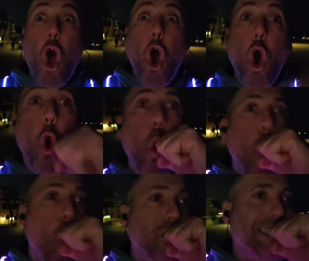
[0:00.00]

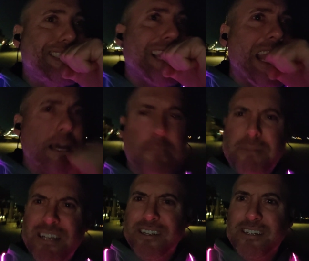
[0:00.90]
Oh, damn!